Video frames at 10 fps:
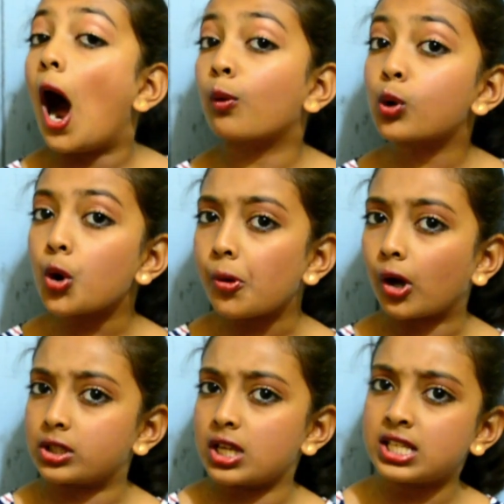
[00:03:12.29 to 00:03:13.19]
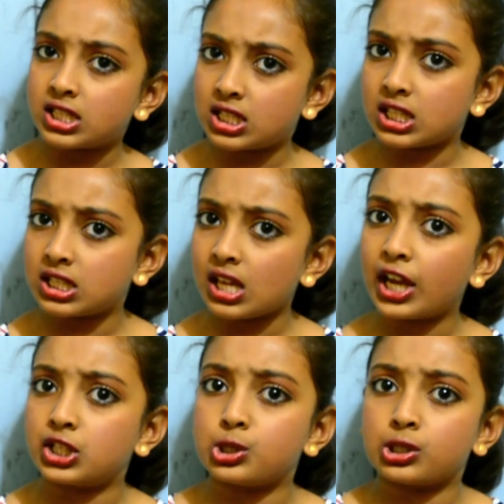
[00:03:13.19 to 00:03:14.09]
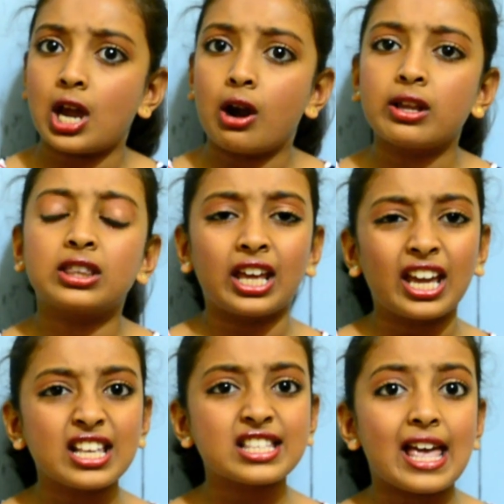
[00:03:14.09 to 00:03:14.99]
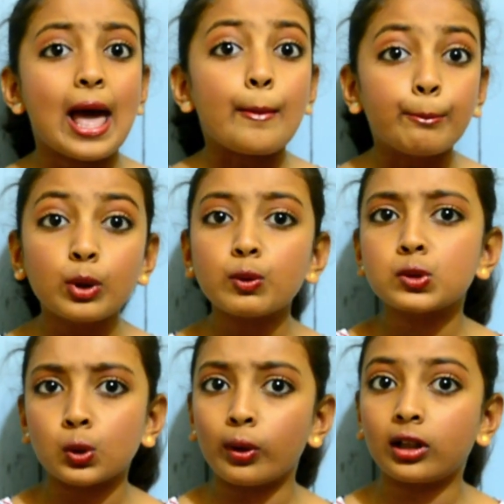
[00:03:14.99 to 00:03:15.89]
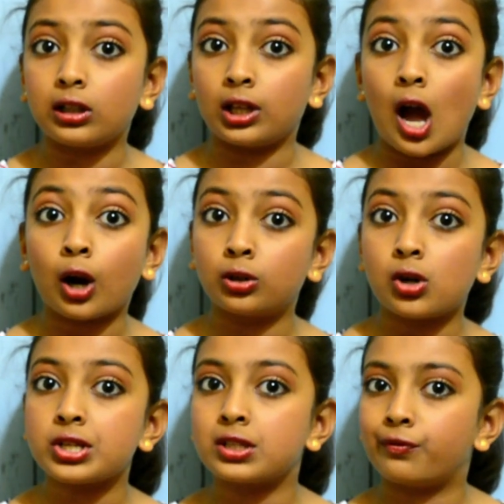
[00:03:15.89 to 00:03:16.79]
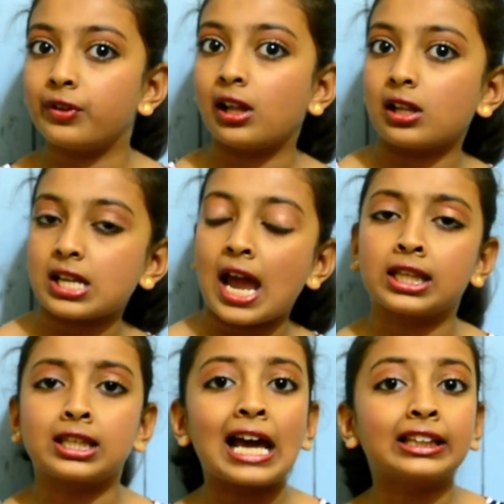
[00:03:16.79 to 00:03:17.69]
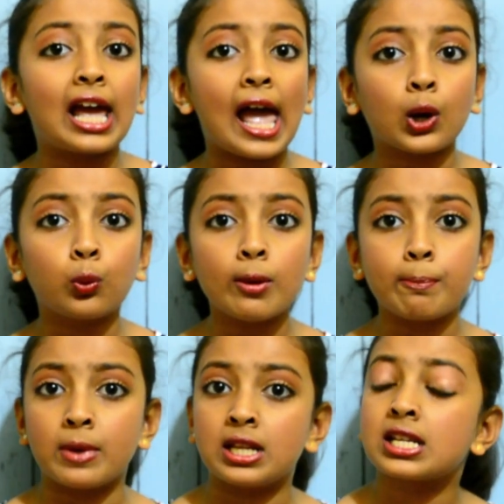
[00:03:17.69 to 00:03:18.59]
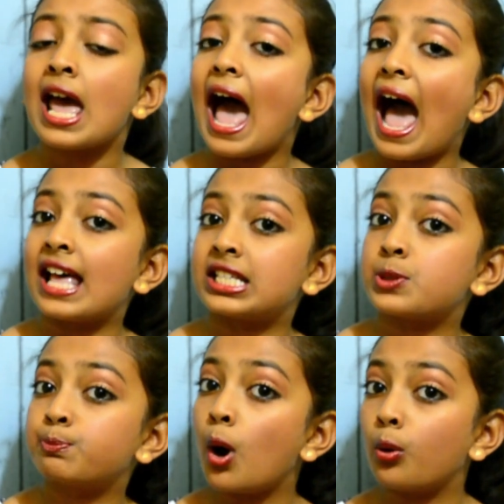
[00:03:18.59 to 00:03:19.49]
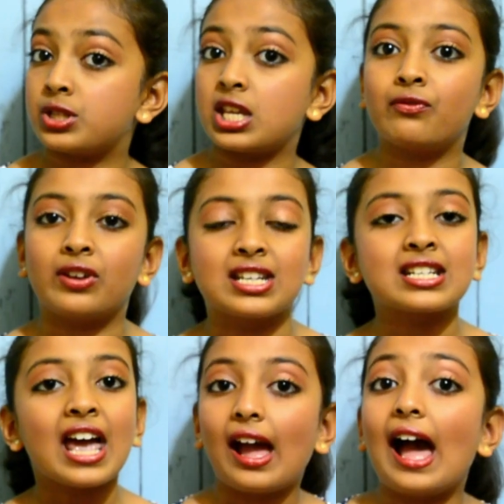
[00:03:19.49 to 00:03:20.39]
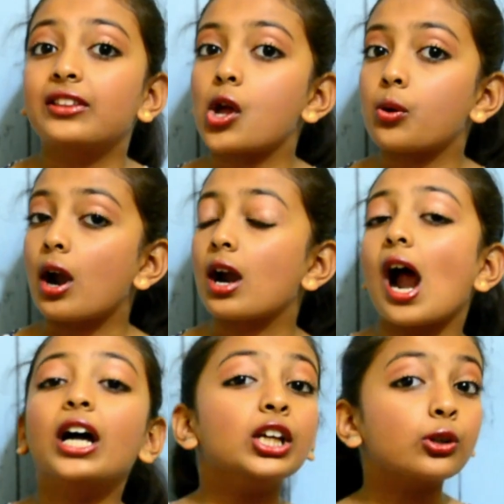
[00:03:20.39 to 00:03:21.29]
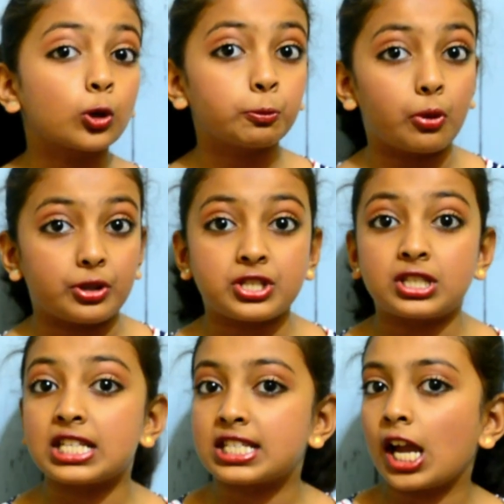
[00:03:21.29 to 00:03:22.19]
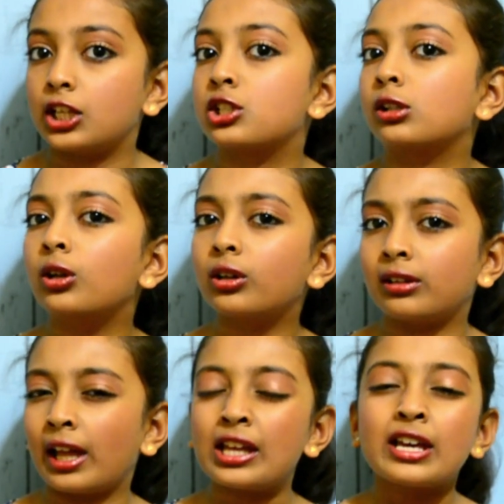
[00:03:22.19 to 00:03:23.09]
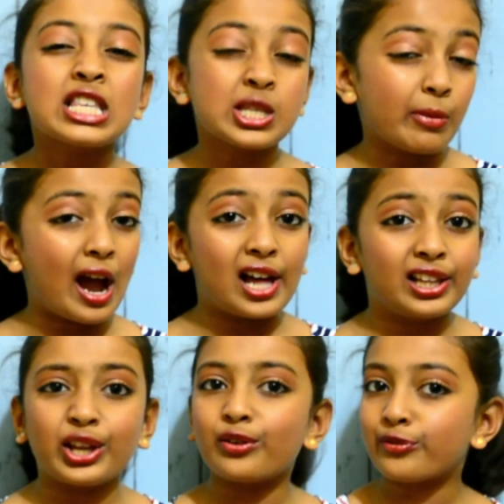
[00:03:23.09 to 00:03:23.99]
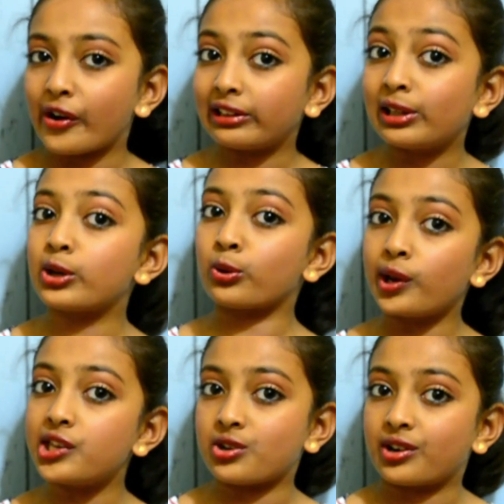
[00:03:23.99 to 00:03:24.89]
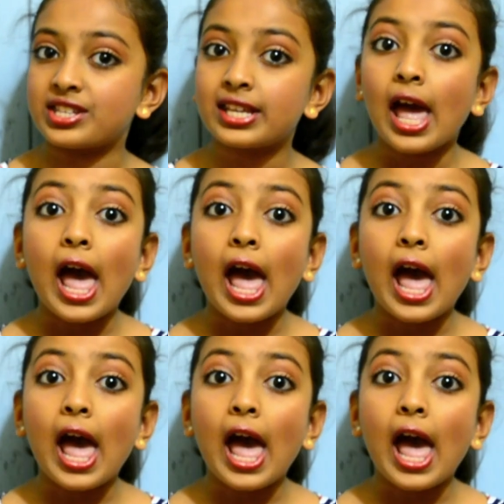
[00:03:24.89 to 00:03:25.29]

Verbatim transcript: A robot is designed to carry things, moves quickly across the field and gather equipment as a sports event. And there are other robots designed to look like smiling, friendly creatures.